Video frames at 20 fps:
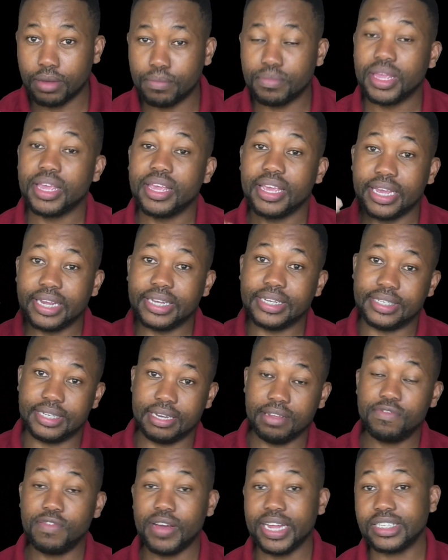It
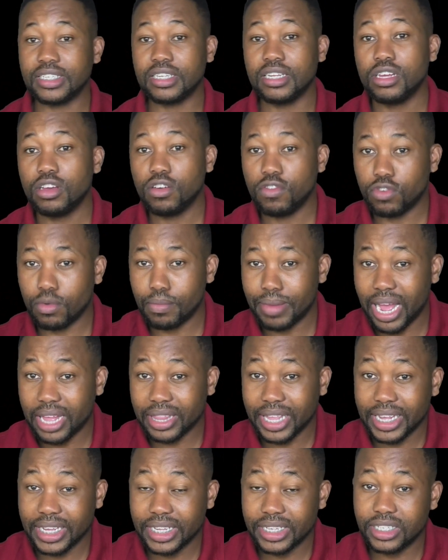differs from other
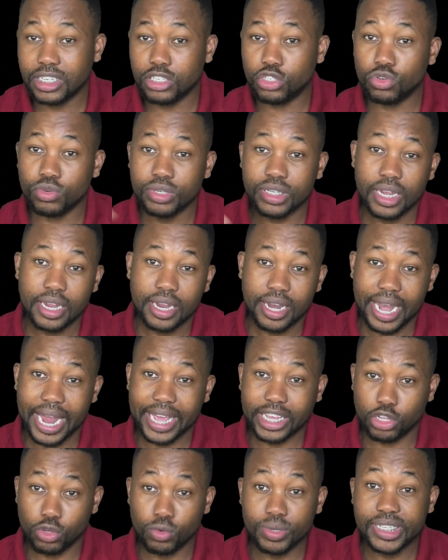institutes like
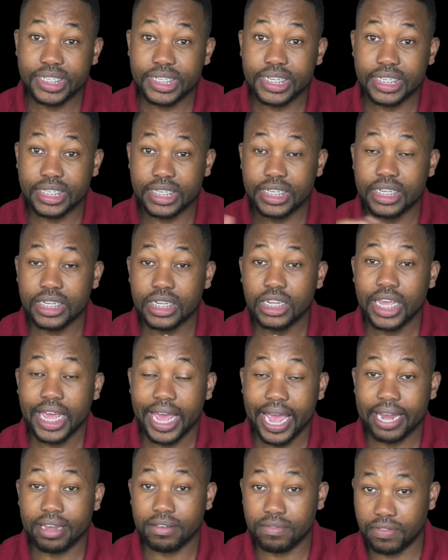UCT and
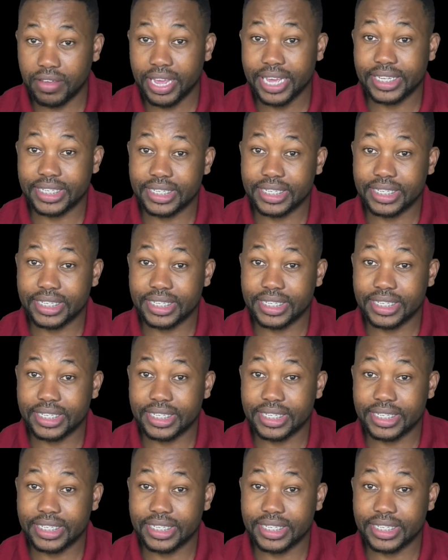VETS,